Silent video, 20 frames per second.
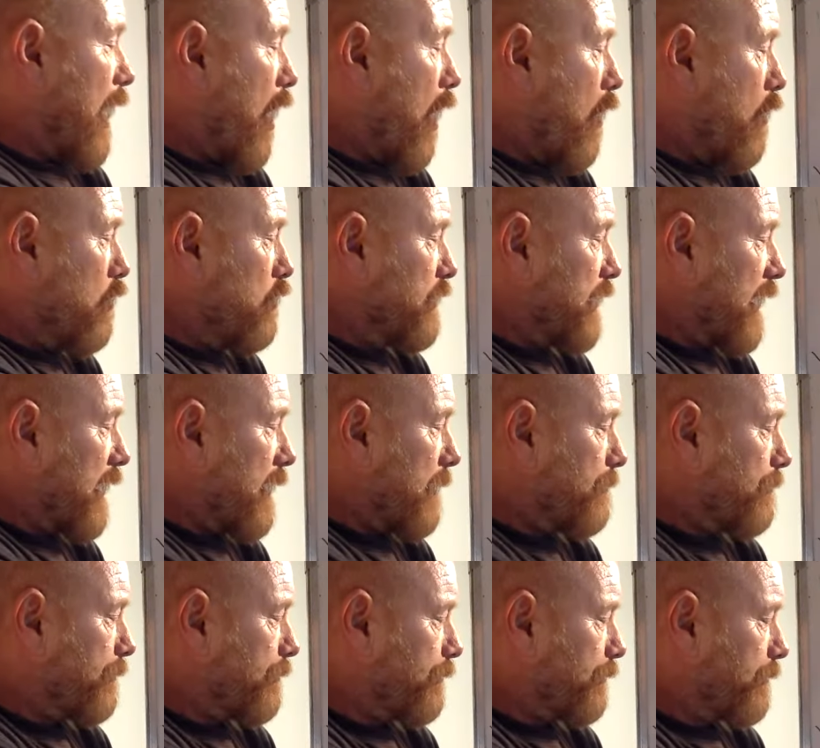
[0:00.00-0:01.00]
older
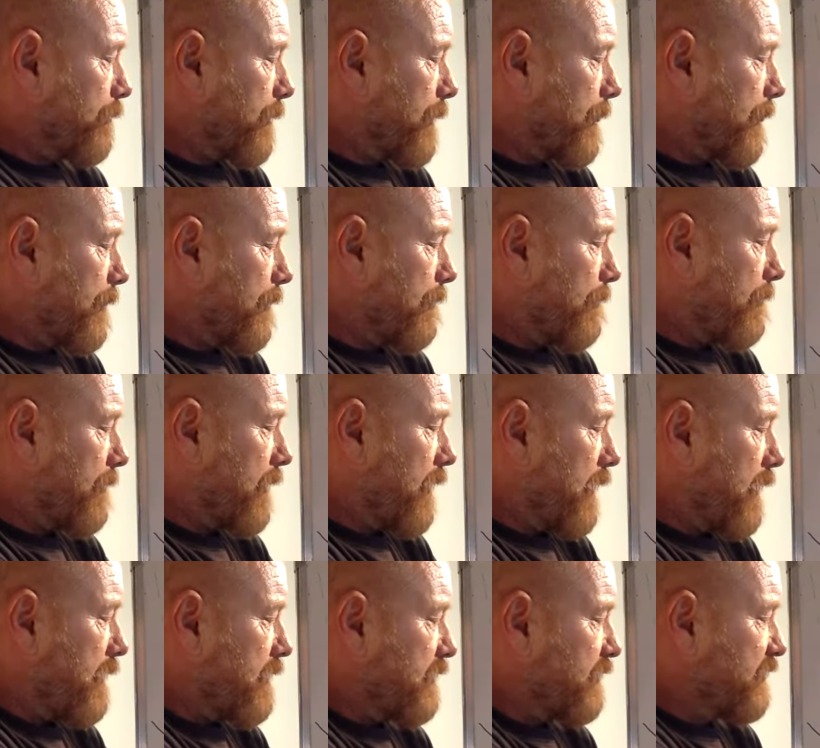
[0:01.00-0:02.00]

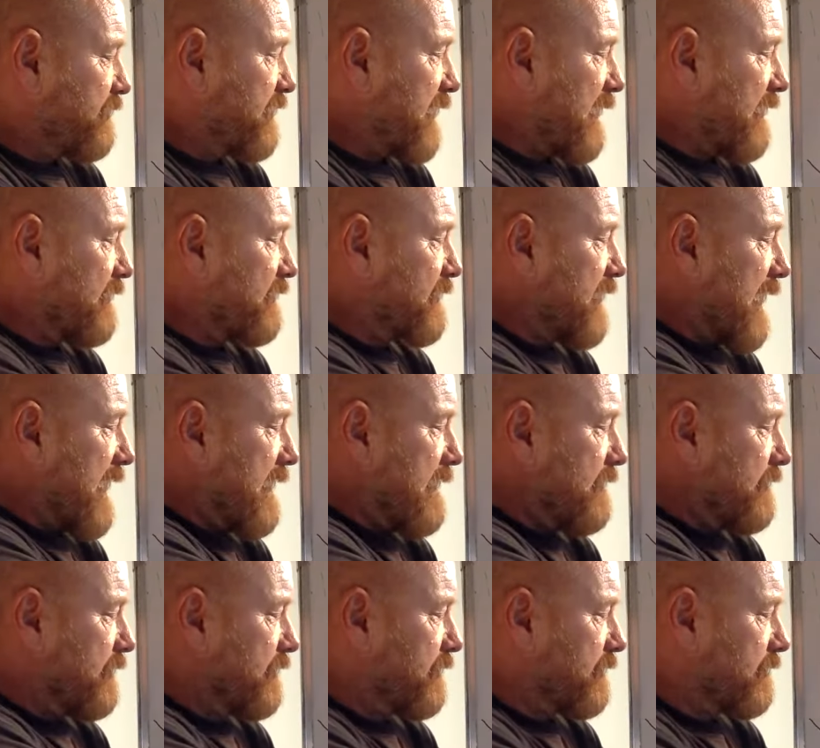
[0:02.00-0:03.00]

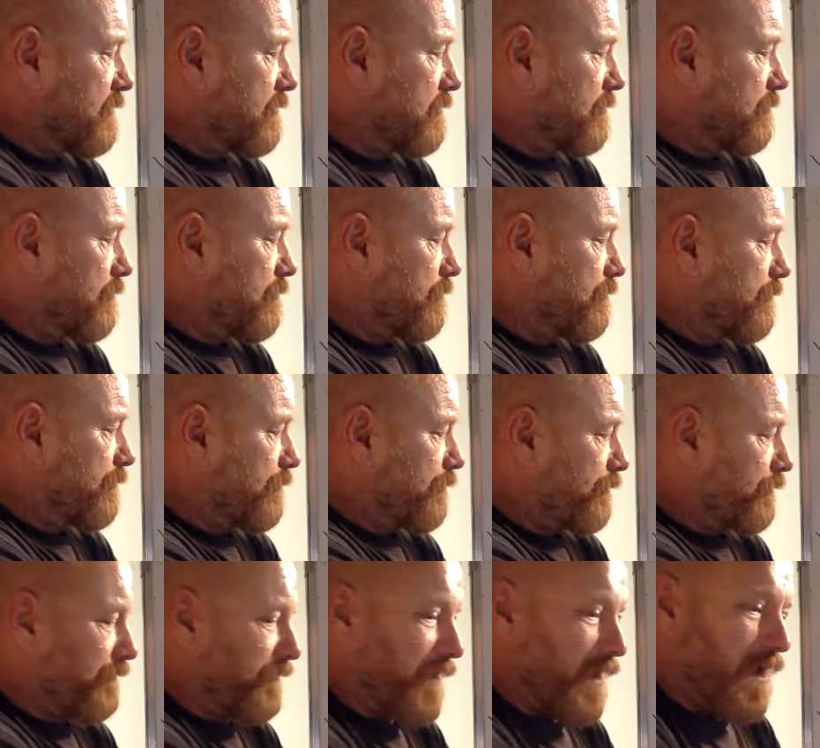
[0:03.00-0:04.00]
16s
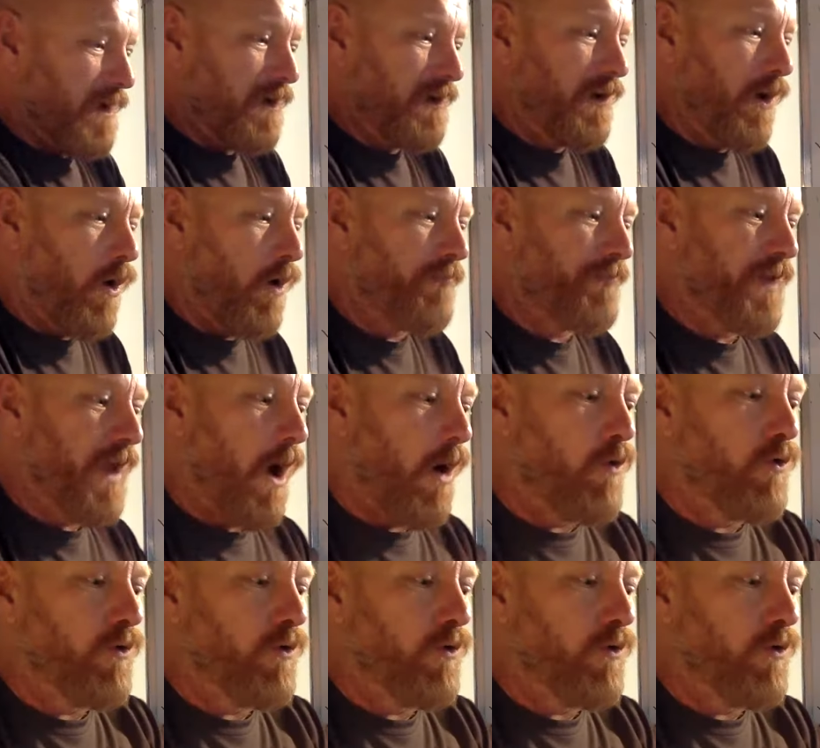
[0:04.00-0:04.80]
and a lot of the